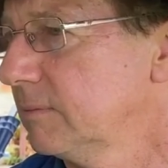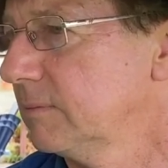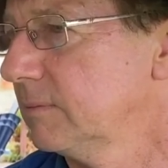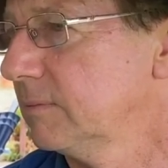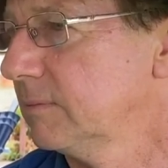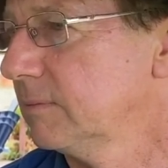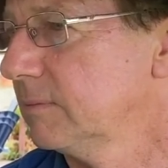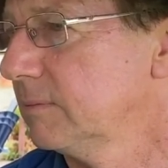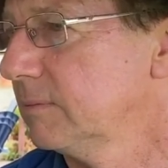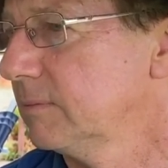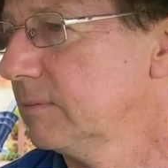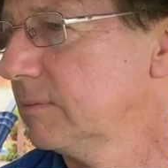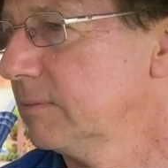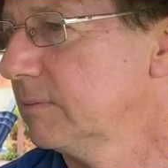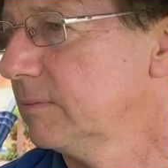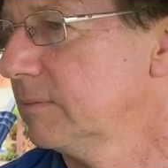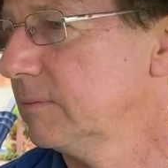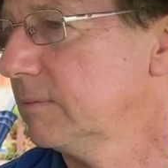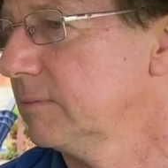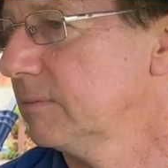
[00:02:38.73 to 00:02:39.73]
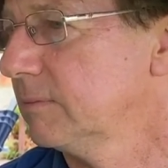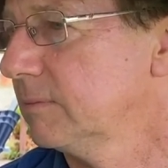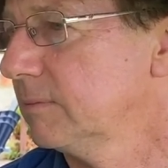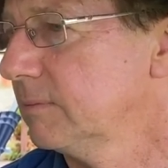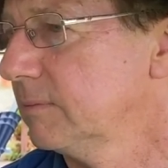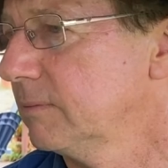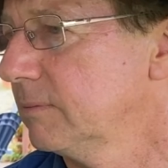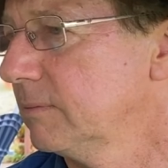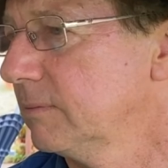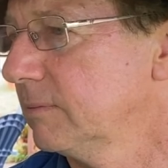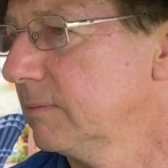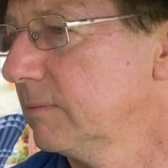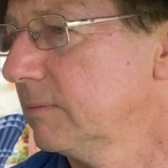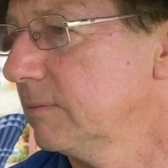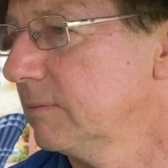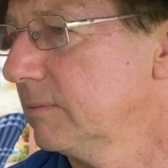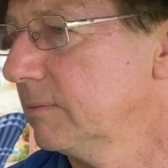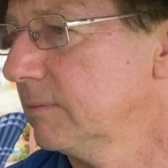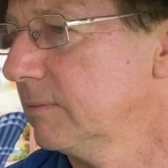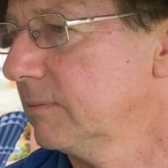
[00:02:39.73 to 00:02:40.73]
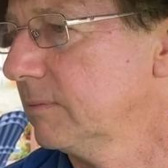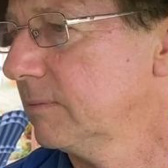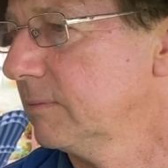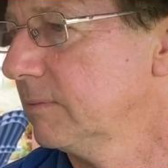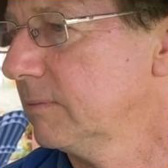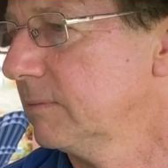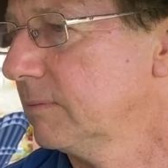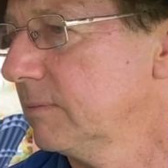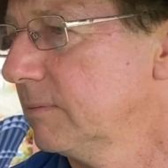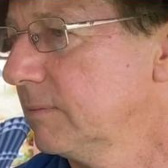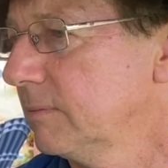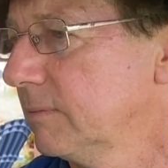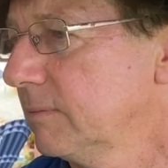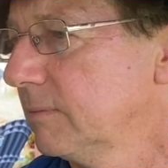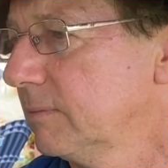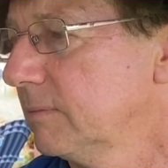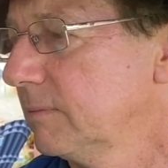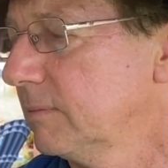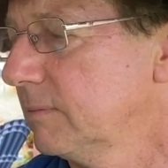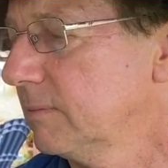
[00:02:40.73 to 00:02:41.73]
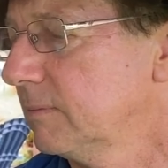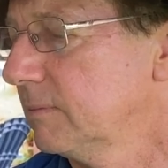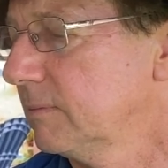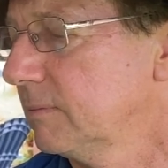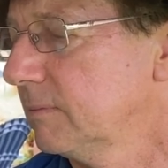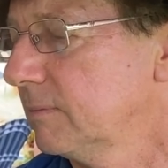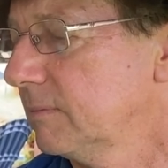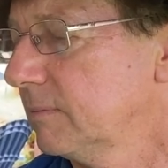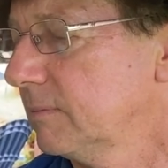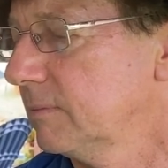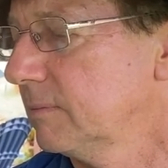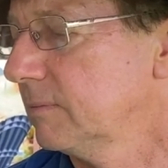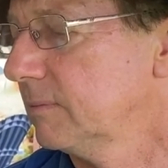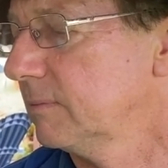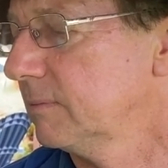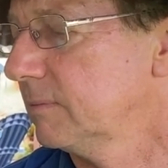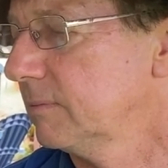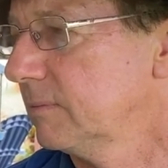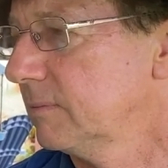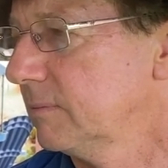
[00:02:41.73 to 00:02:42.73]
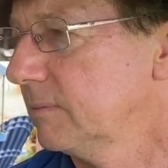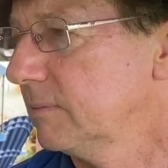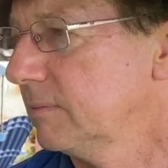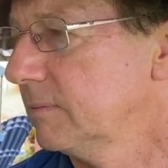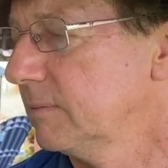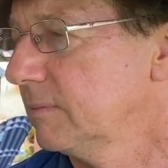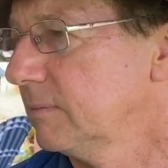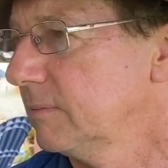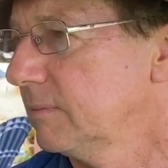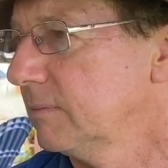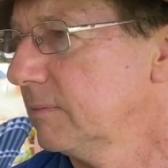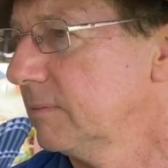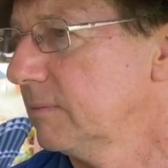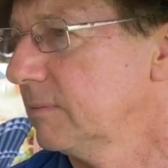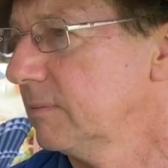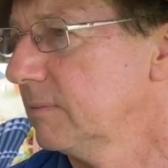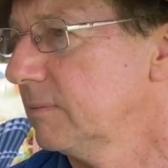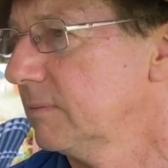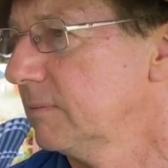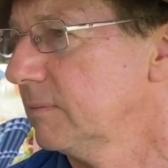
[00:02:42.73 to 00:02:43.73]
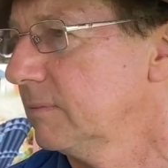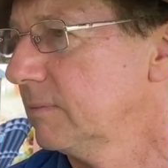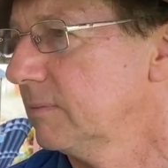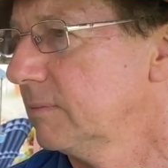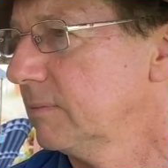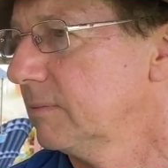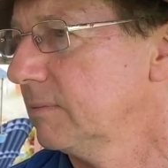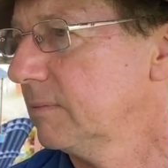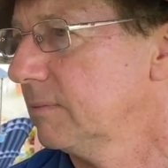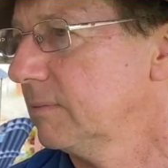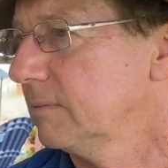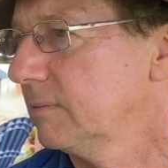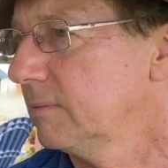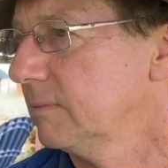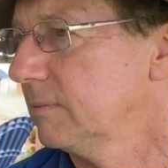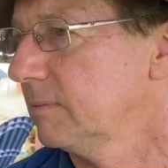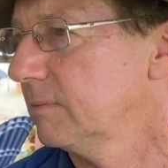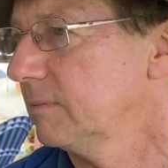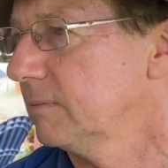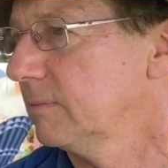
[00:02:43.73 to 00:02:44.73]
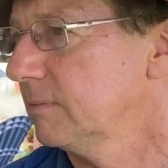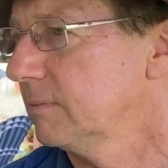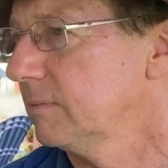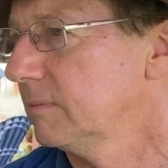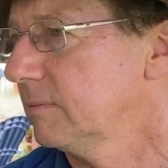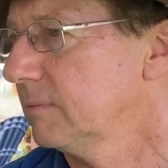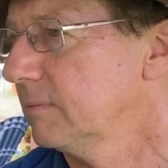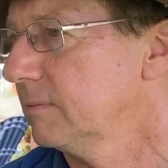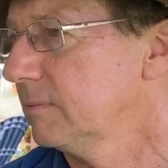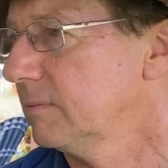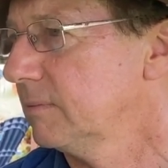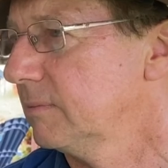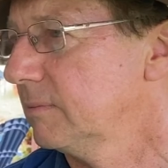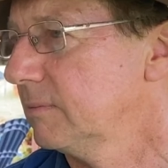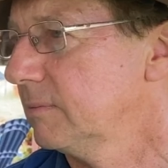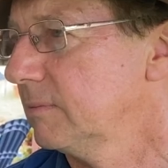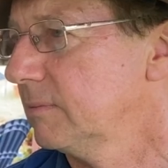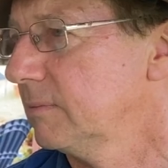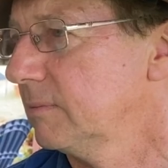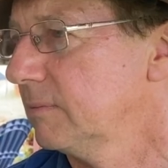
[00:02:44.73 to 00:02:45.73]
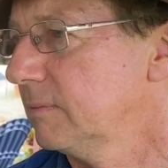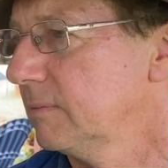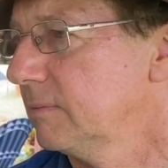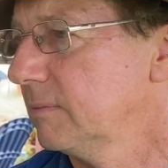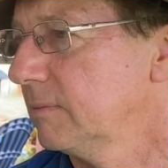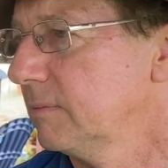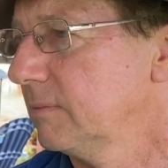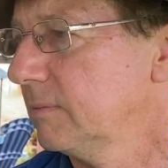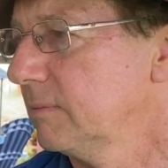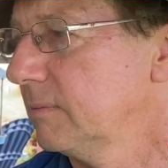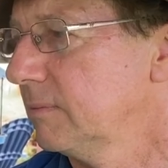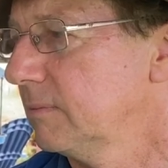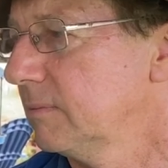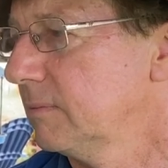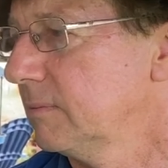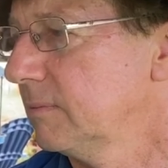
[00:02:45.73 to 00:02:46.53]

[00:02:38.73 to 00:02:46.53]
No words are spoken by the person on screen.